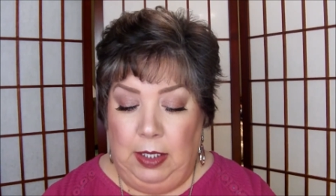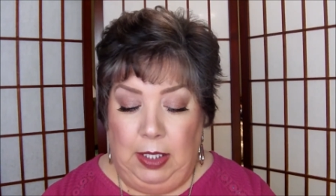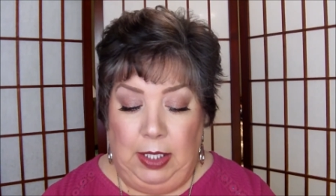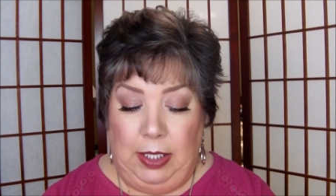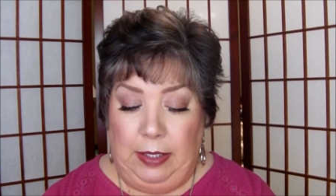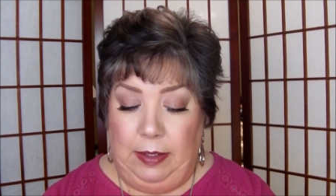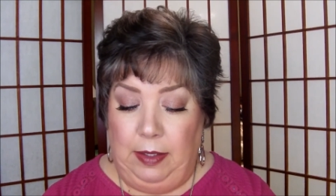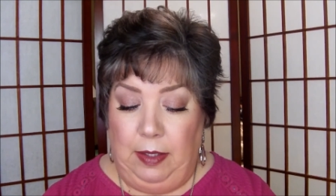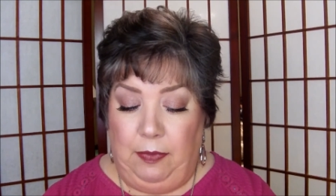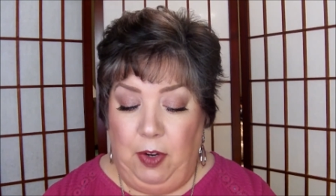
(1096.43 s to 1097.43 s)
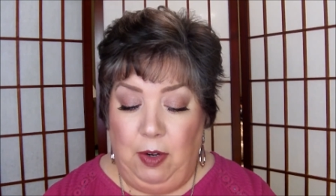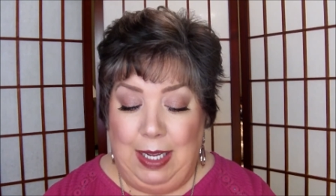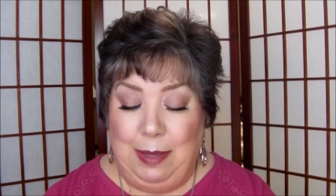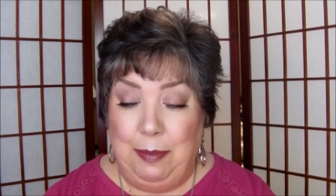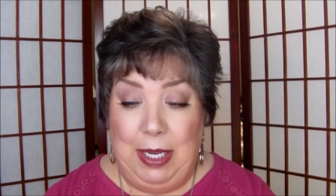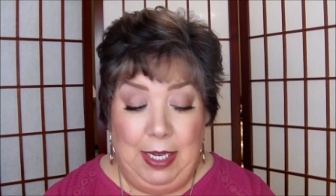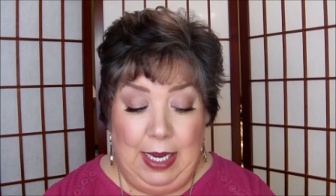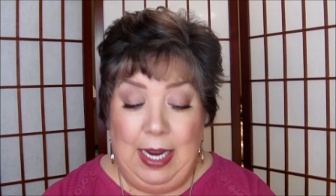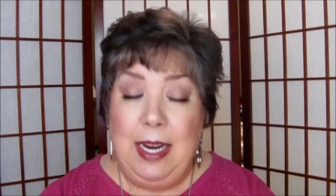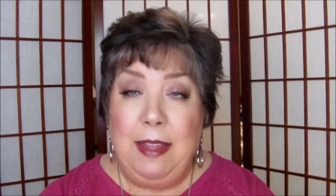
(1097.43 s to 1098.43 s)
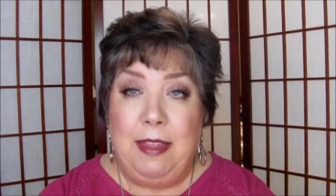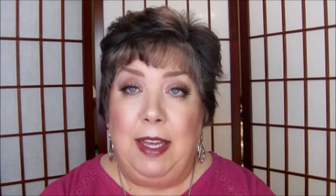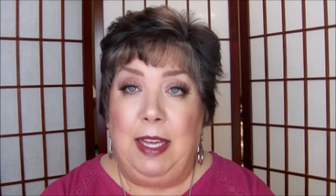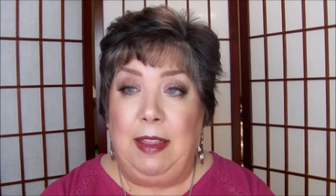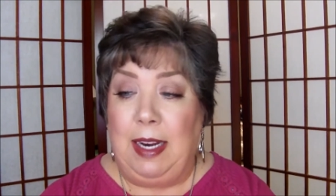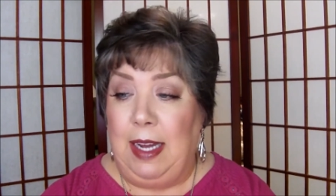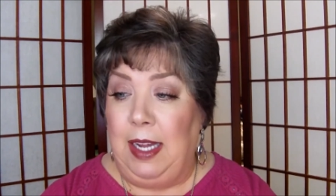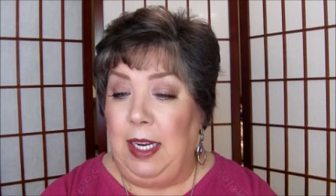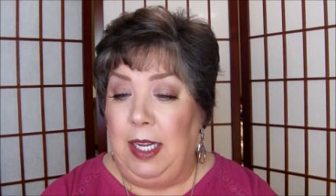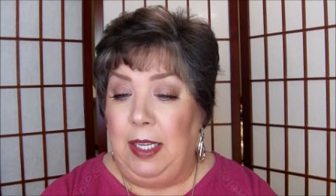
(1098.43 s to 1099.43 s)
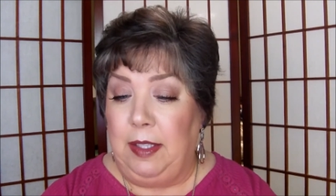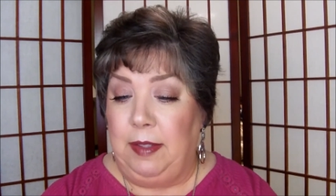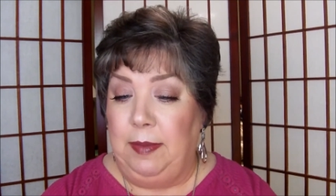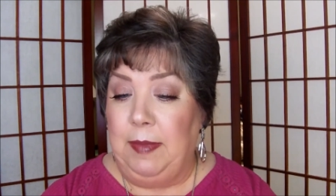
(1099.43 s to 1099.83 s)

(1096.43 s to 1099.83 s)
And if you're like me, anything that I like